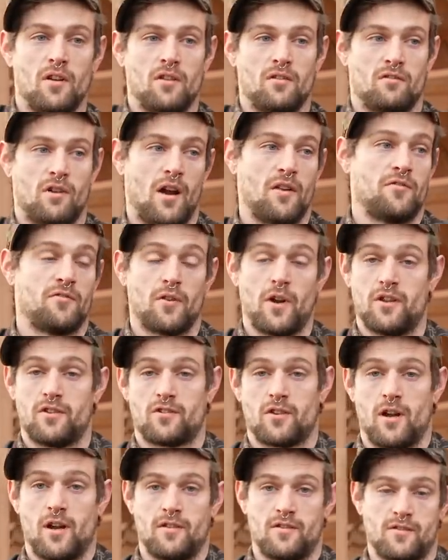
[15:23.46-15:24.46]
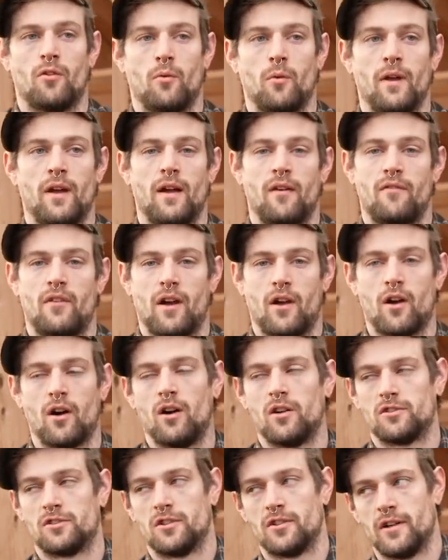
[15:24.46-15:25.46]
ride freight trains. So we have that
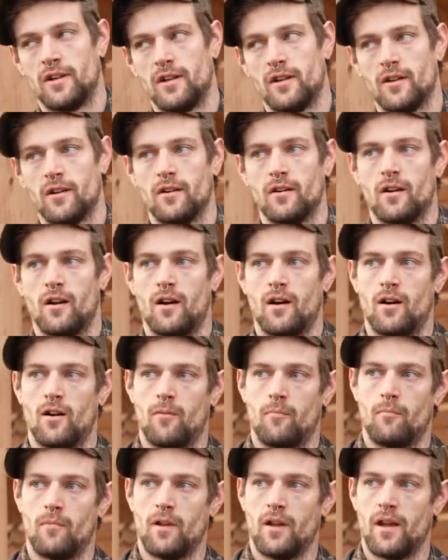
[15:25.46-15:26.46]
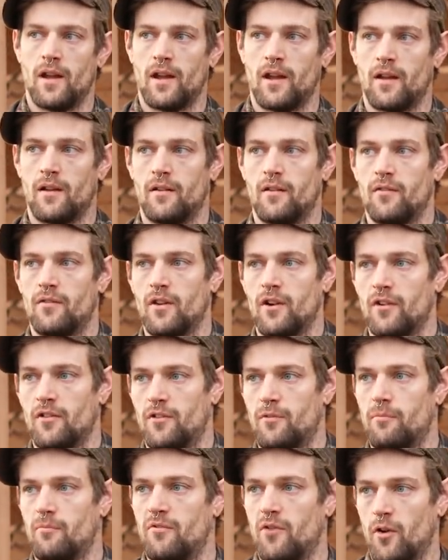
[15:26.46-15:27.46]
culture here, and
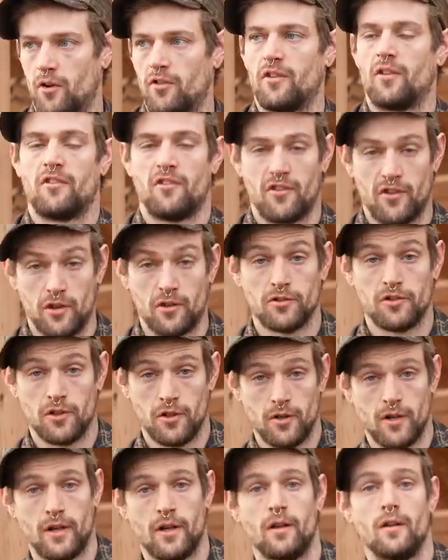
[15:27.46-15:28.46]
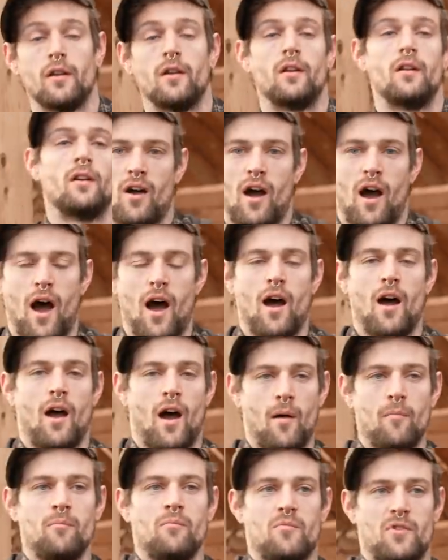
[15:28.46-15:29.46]
there's folks that still do it.
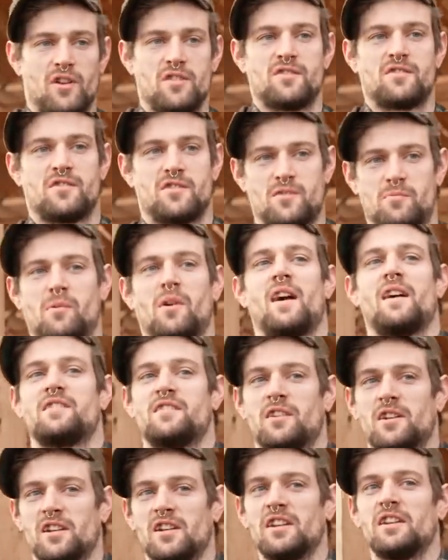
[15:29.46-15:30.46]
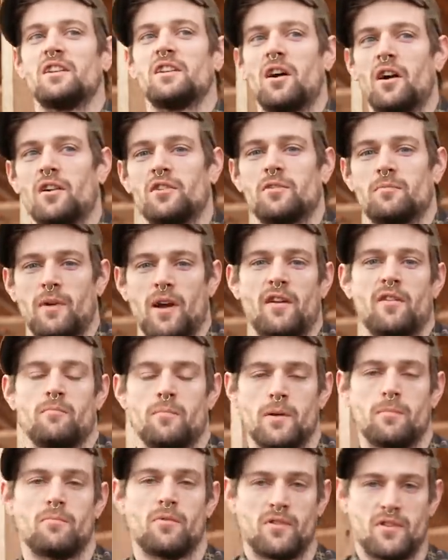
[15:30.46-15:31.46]
There's a surprisingly large amount of
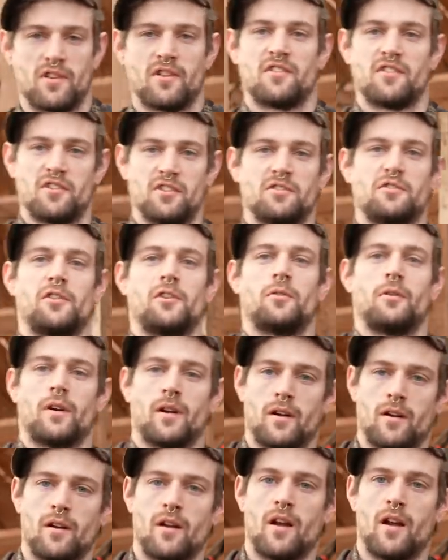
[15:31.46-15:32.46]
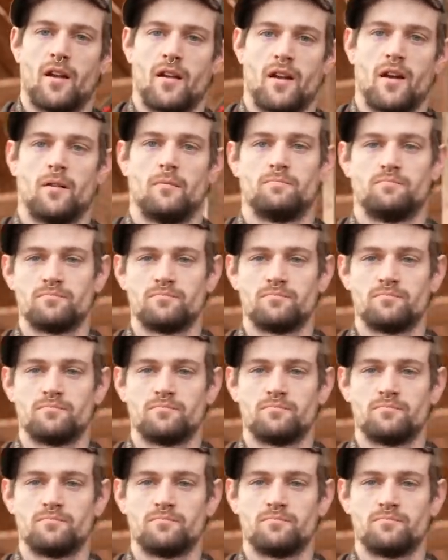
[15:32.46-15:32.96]
people, I think, still doing it. Yeah.